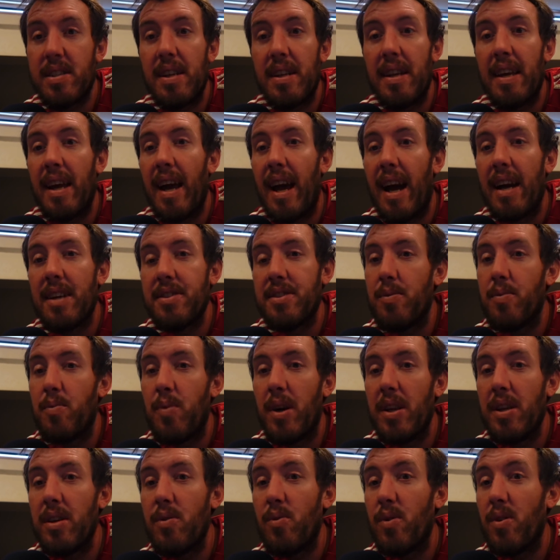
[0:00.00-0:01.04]
it as and
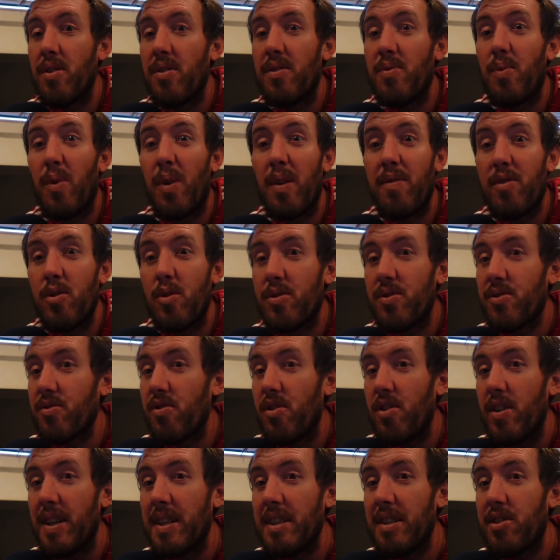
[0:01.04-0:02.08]
when you want, whether you want to grow
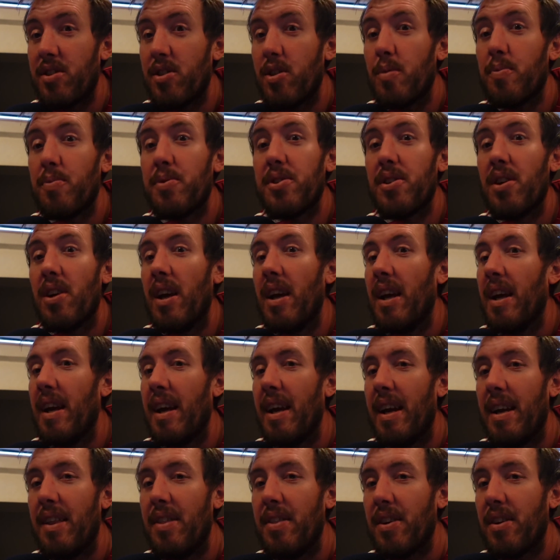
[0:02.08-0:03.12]
it in tubs,
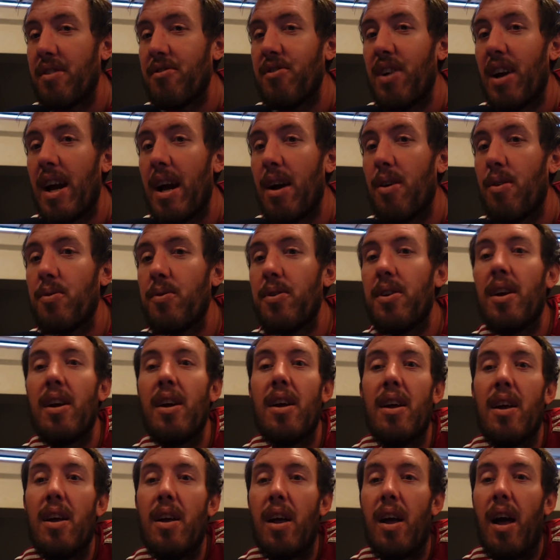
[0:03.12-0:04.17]
in the ground.
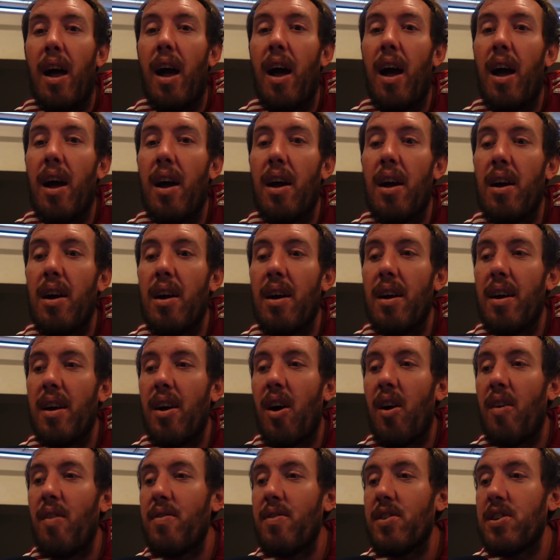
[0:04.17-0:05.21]

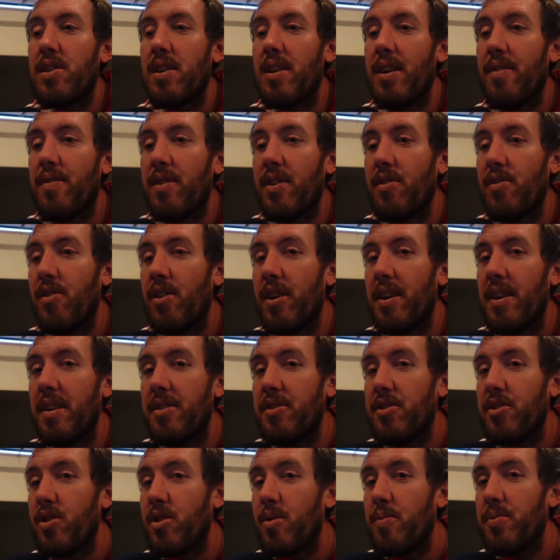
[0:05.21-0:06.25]
Obviously if you grow it in
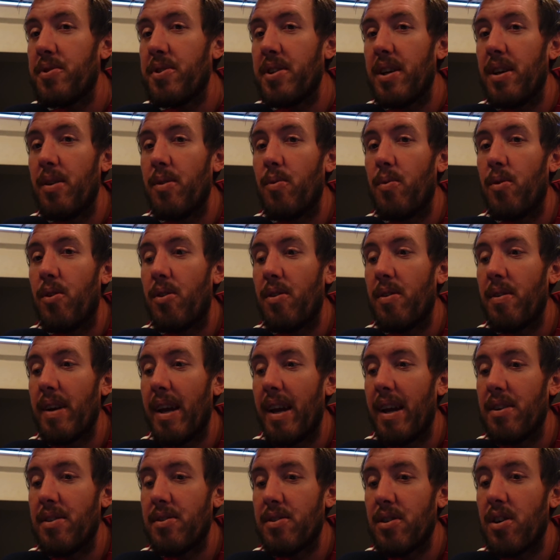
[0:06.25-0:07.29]
tubs, it won't get
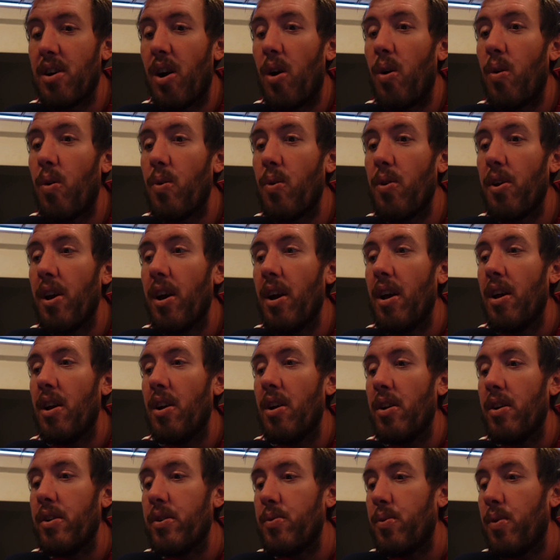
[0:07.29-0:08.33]
as cold
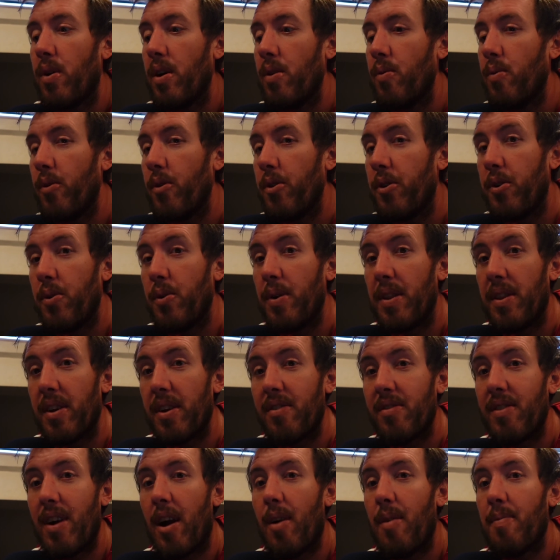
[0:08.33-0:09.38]
as what it would do in the
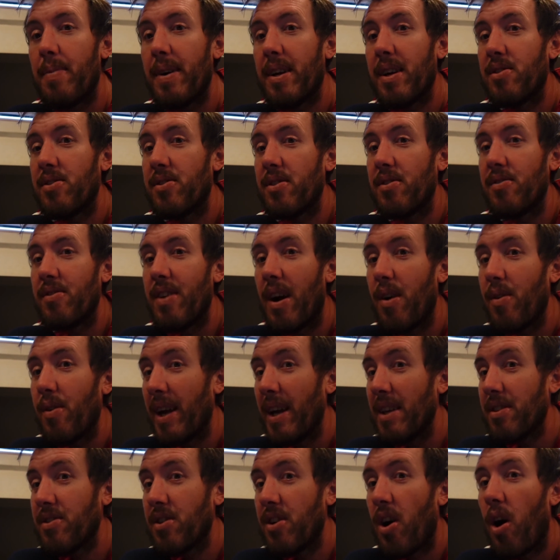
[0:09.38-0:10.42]
ground, because the ground
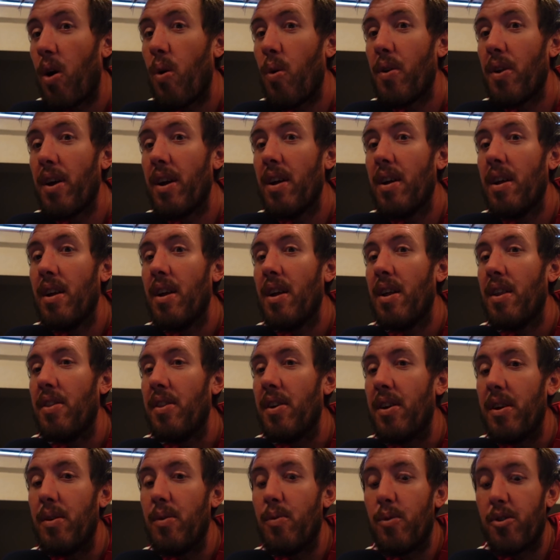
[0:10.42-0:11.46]
gets colder
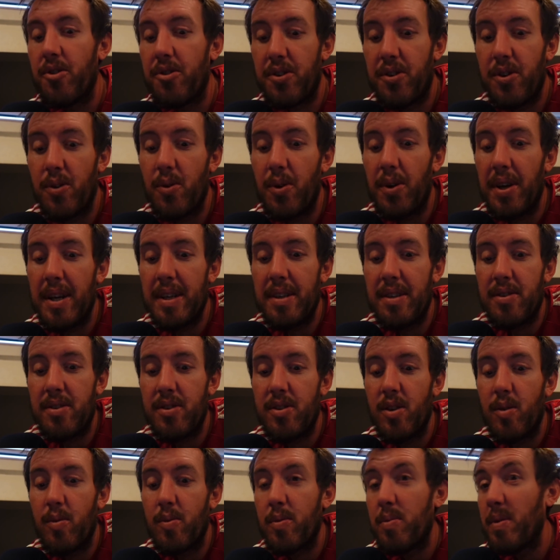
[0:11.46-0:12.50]
than it would do in
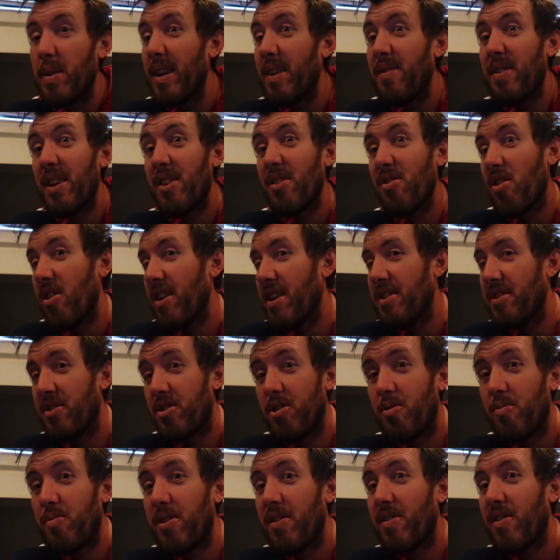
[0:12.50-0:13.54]
tubs. But if you grow it in
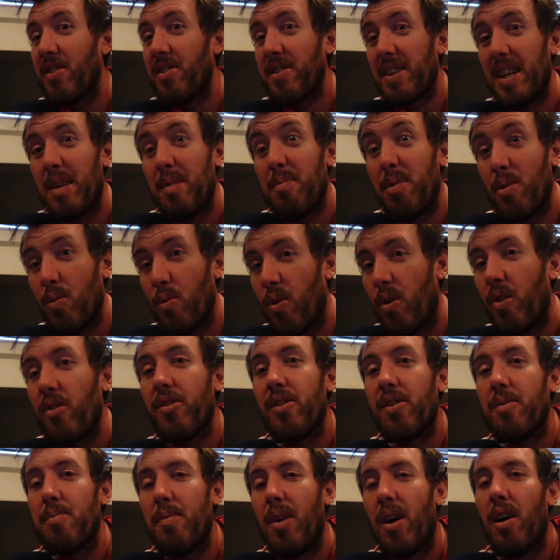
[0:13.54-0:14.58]
tubs, you've got to keep it
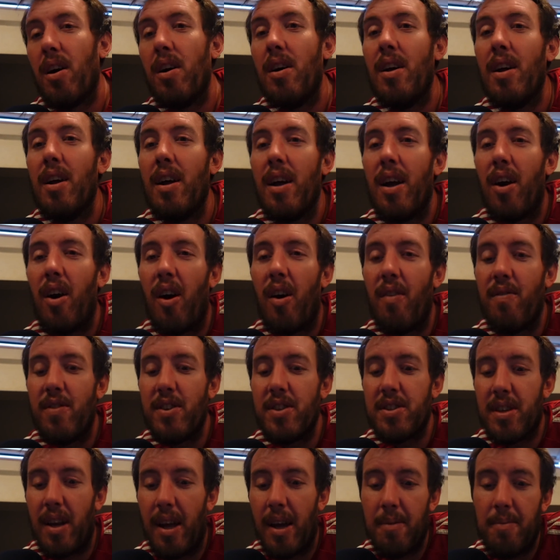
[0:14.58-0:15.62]
watered more,
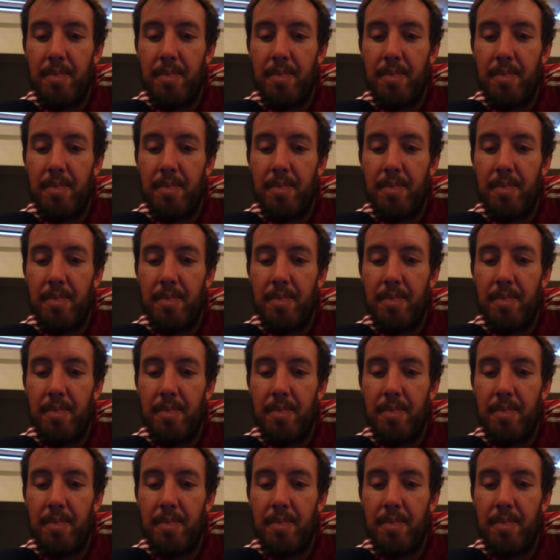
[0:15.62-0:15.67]
obviously.